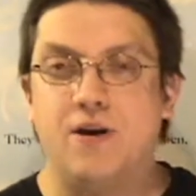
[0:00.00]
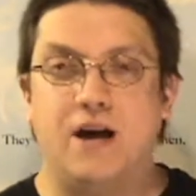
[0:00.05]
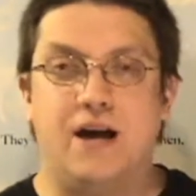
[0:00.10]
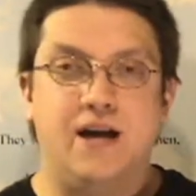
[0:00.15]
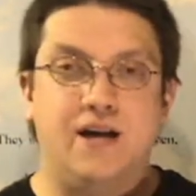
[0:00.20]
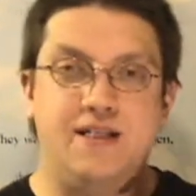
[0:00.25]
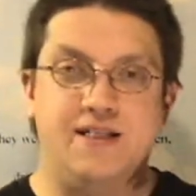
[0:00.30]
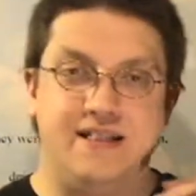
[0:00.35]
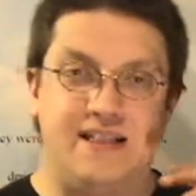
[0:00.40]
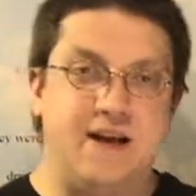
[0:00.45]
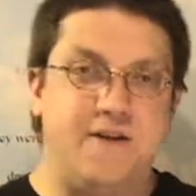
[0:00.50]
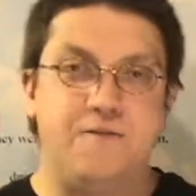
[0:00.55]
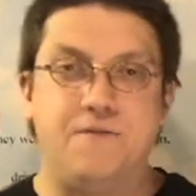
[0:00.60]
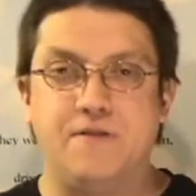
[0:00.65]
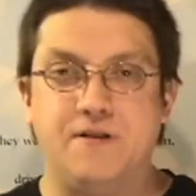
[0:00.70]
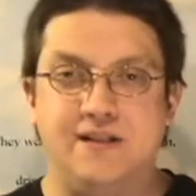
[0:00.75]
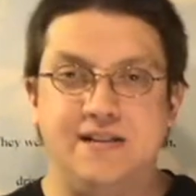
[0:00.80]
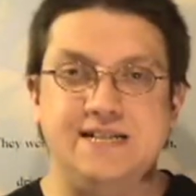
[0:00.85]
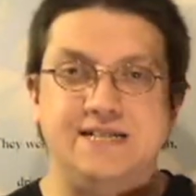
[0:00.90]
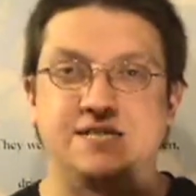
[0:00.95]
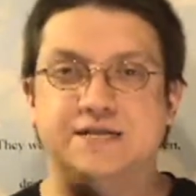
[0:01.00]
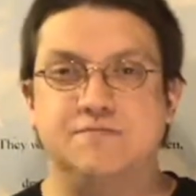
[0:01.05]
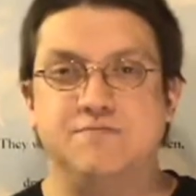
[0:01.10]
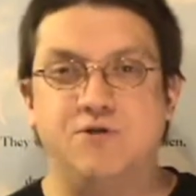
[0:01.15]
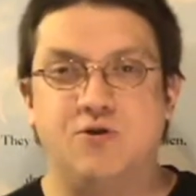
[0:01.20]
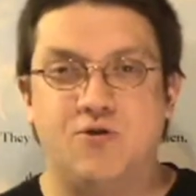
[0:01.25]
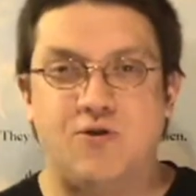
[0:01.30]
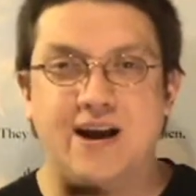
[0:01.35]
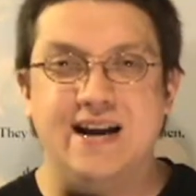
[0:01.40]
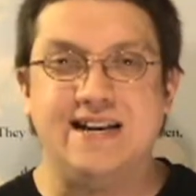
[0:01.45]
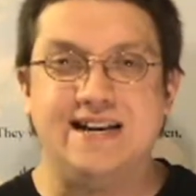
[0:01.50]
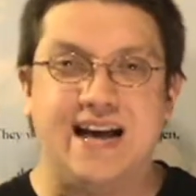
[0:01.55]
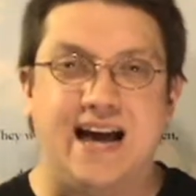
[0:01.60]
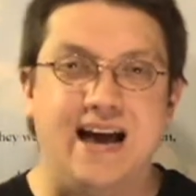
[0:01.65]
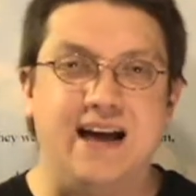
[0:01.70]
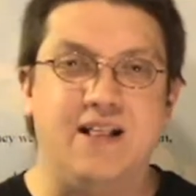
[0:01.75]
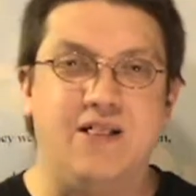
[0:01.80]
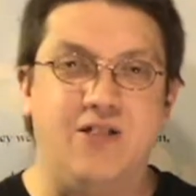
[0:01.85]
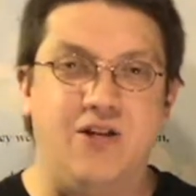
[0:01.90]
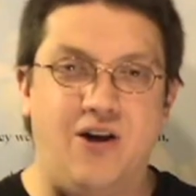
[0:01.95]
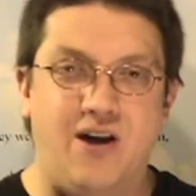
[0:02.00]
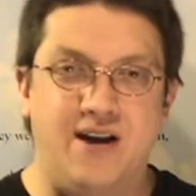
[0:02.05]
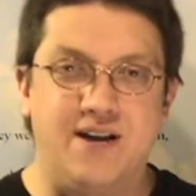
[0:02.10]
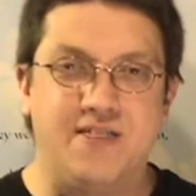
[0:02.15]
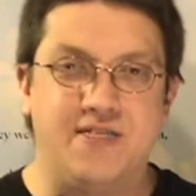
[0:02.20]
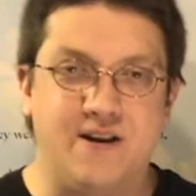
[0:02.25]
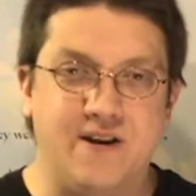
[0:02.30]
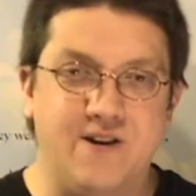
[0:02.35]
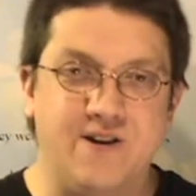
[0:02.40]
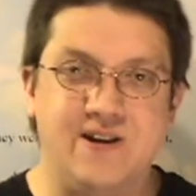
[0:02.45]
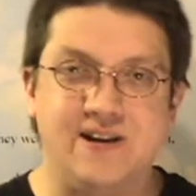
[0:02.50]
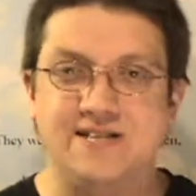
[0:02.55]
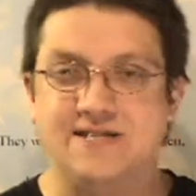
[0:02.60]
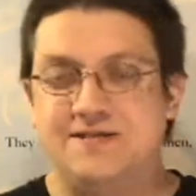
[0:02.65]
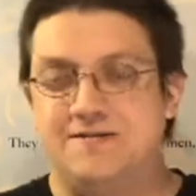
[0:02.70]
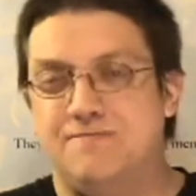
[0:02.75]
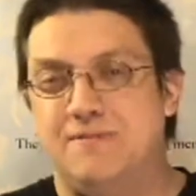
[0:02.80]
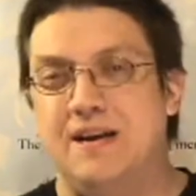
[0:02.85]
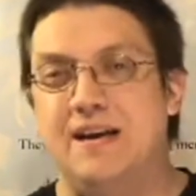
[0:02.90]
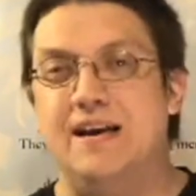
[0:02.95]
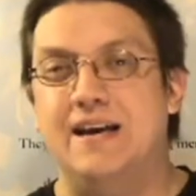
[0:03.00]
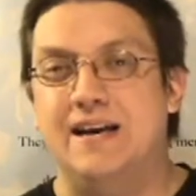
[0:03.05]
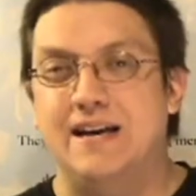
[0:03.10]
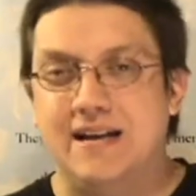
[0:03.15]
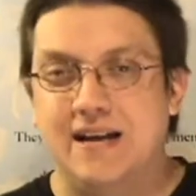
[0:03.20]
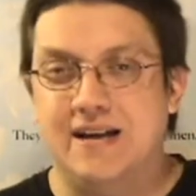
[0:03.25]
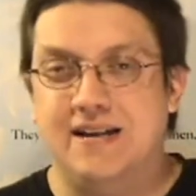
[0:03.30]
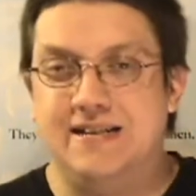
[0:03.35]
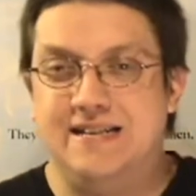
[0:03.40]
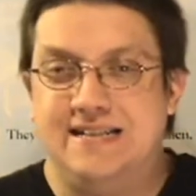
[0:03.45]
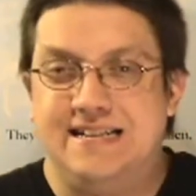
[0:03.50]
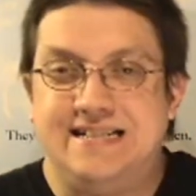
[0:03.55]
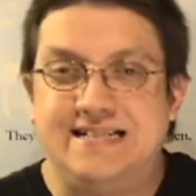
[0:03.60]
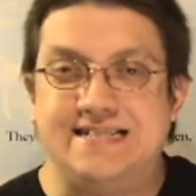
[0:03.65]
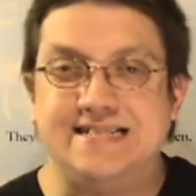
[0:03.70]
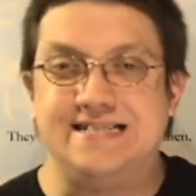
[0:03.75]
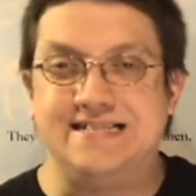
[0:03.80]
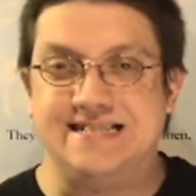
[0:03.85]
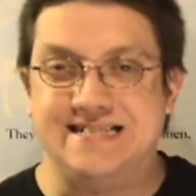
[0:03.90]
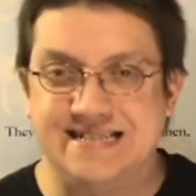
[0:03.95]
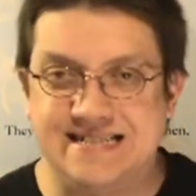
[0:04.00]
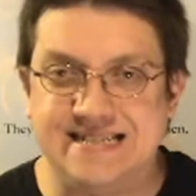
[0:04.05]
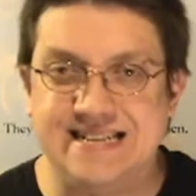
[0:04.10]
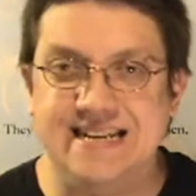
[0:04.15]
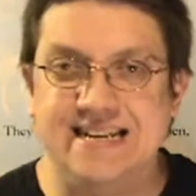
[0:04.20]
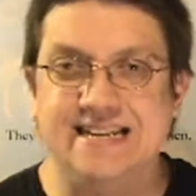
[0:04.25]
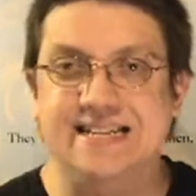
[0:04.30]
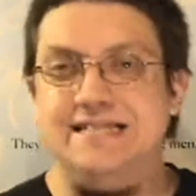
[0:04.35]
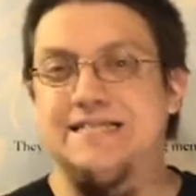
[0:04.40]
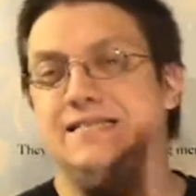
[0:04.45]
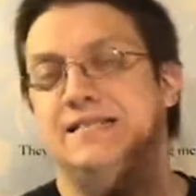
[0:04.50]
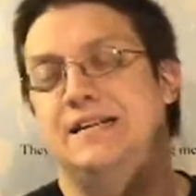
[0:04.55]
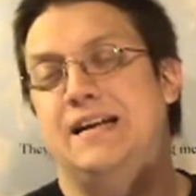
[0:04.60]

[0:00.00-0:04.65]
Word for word: Uh, definitely some great dialogue there and some uh, decent scenes.